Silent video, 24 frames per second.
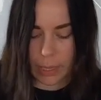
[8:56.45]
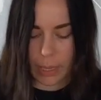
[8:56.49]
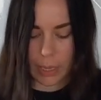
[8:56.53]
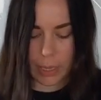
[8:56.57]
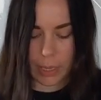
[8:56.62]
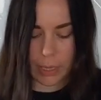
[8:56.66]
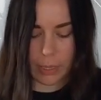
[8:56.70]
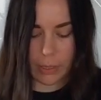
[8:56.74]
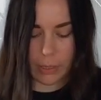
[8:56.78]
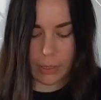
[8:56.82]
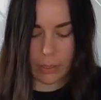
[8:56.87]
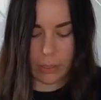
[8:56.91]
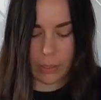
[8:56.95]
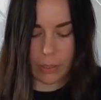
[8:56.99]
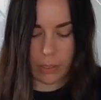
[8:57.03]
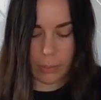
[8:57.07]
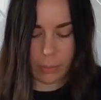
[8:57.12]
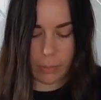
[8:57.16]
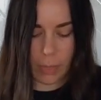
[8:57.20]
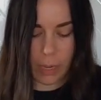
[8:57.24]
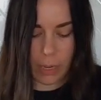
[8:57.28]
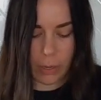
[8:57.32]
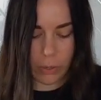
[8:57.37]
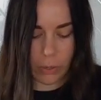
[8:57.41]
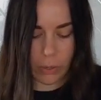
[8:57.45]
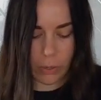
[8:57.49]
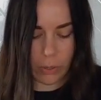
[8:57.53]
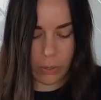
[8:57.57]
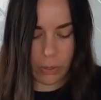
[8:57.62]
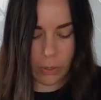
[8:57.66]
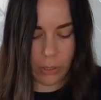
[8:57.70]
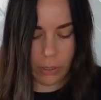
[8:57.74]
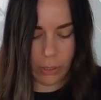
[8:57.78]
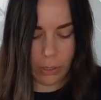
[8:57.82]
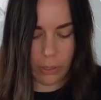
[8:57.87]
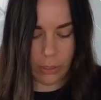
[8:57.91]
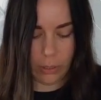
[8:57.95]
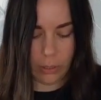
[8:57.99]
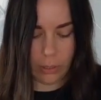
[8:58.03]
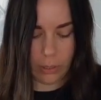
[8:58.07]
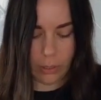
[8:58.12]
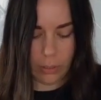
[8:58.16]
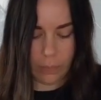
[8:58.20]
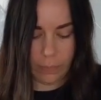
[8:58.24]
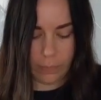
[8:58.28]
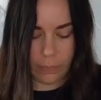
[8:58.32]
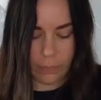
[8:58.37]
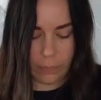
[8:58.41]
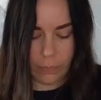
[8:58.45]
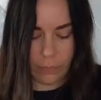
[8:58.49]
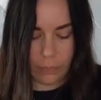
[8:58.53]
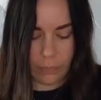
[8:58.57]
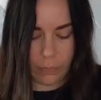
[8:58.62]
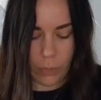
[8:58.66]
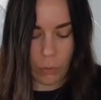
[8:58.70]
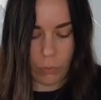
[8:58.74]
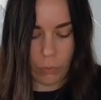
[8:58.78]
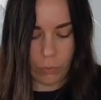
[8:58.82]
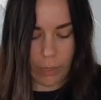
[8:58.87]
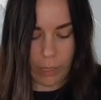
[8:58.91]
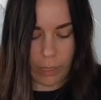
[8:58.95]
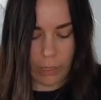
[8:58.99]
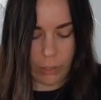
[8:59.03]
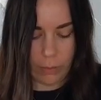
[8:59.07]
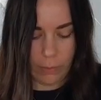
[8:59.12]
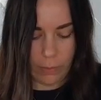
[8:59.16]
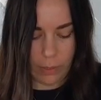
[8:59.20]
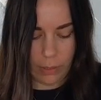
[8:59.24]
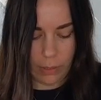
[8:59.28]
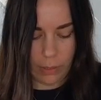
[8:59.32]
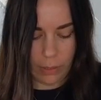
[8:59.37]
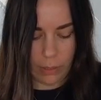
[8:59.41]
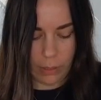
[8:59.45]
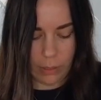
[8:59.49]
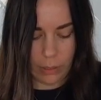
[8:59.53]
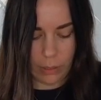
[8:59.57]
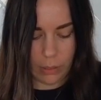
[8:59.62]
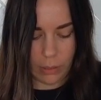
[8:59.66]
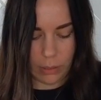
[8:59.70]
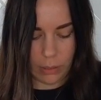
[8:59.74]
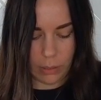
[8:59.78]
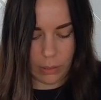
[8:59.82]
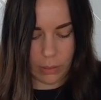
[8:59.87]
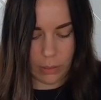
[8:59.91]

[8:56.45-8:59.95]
and tomato and a whole range of other things.